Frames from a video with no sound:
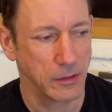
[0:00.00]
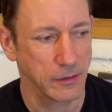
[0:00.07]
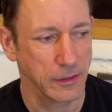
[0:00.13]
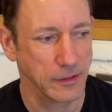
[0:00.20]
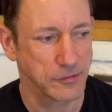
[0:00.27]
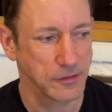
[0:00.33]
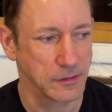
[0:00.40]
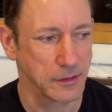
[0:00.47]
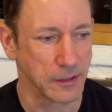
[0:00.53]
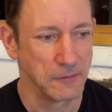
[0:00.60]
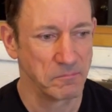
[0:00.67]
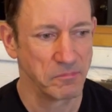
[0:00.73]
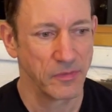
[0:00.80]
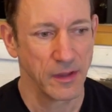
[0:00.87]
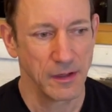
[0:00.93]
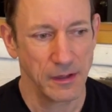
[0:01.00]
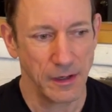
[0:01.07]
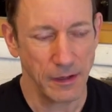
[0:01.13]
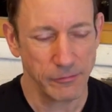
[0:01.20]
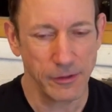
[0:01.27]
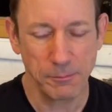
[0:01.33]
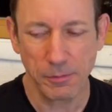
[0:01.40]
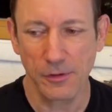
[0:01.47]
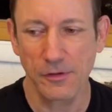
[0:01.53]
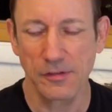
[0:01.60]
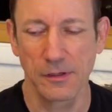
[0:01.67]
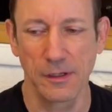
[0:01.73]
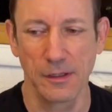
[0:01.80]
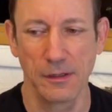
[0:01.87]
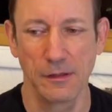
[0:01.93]
and I said, look, every
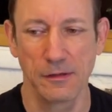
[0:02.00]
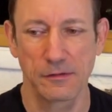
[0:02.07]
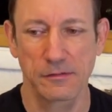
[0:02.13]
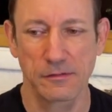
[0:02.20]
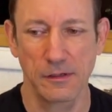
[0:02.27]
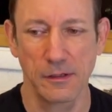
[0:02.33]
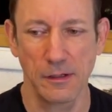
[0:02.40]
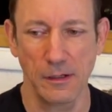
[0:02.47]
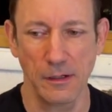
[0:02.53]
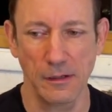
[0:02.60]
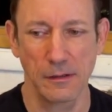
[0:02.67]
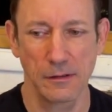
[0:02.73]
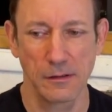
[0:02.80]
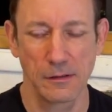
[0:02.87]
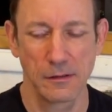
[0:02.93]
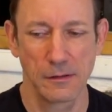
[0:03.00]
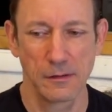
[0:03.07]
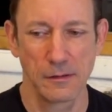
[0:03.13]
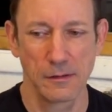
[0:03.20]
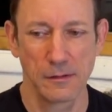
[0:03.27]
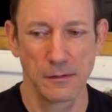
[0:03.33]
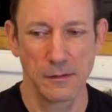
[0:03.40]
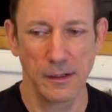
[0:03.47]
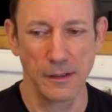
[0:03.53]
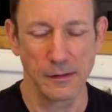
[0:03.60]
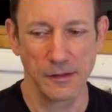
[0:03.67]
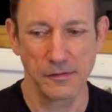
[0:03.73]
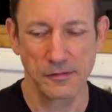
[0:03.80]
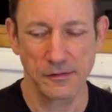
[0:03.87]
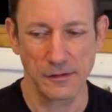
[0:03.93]
person in this city at
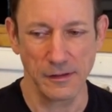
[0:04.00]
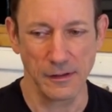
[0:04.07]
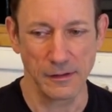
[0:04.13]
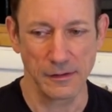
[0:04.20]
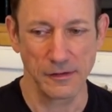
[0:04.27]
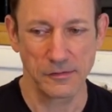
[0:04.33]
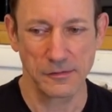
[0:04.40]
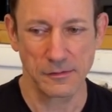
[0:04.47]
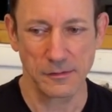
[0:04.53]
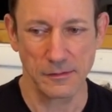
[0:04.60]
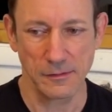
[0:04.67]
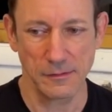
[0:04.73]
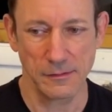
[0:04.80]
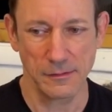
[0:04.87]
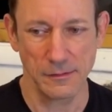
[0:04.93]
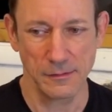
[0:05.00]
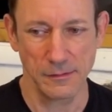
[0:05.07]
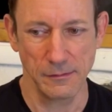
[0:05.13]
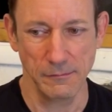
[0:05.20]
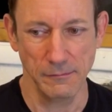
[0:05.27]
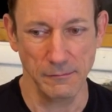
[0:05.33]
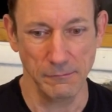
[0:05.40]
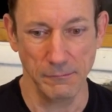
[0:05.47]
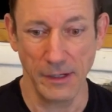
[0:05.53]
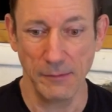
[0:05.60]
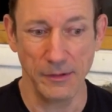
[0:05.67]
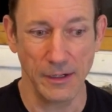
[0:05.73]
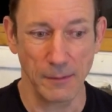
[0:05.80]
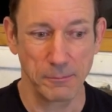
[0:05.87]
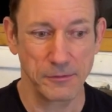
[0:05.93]
least at least
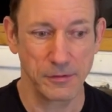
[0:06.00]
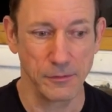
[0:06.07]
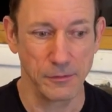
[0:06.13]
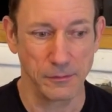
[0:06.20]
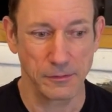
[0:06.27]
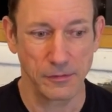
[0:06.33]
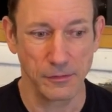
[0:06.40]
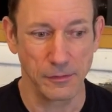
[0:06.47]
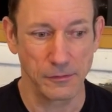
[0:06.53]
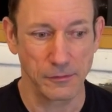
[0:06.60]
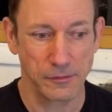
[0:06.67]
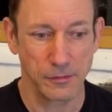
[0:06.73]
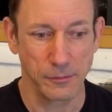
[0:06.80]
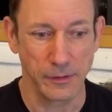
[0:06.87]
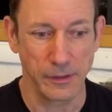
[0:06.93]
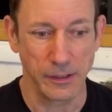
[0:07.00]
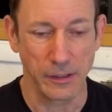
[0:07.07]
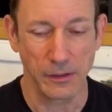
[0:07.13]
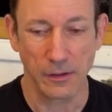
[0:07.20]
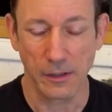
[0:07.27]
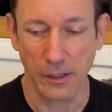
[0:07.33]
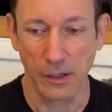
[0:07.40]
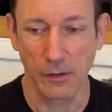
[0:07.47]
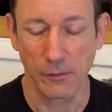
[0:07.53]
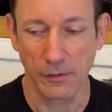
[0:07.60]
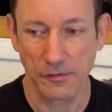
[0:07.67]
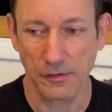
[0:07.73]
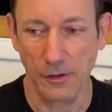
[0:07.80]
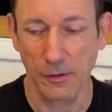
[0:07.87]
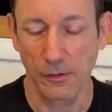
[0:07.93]
maybe up to to to a year ago or
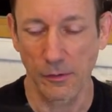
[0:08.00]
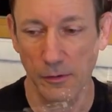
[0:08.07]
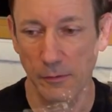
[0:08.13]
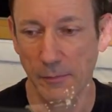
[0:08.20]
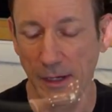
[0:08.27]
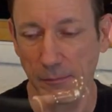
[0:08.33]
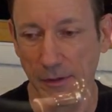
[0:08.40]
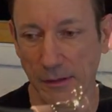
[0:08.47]
so, or maybe